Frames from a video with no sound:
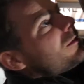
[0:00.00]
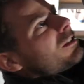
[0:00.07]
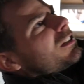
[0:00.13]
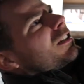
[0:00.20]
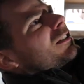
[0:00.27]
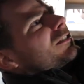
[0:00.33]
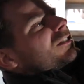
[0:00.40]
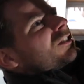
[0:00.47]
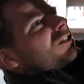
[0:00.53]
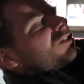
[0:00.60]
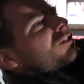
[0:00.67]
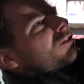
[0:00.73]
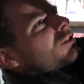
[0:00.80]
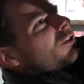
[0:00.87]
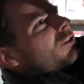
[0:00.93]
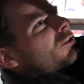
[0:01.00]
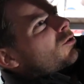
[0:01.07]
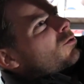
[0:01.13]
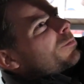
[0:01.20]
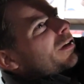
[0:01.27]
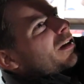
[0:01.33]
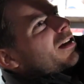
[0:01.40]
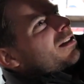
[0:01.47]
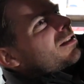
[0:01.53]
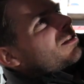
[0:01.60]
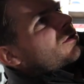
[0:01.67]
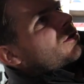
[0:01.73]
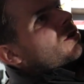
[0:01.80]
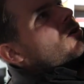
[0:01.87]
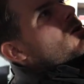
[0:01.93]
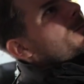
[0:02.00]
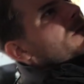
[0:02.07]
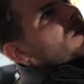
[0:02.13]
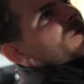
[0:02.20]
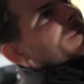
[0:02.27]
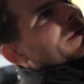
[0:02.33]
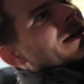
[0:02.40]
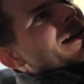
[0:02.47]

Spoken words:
it's bolted there with nuts. That's